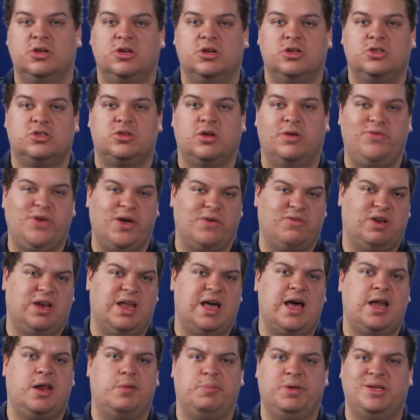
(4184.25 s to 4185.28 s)
So if you have a
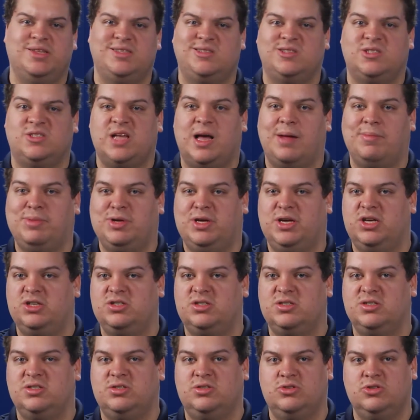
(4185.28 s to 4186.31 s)
line of business
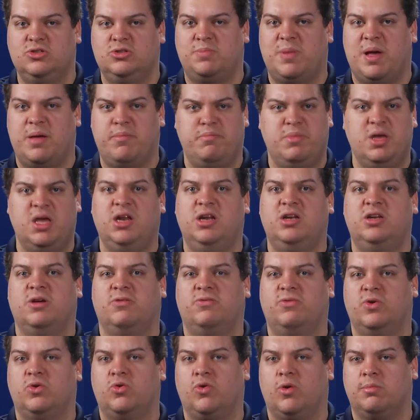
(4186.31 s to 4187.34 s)
application that's used by many
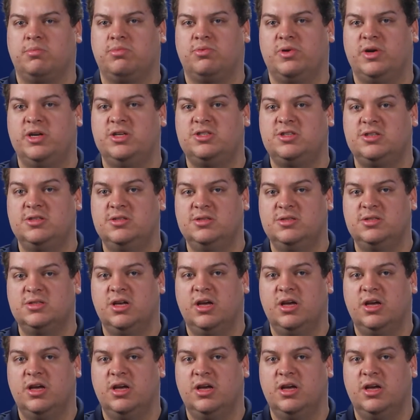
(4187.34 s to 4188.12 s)
different corporations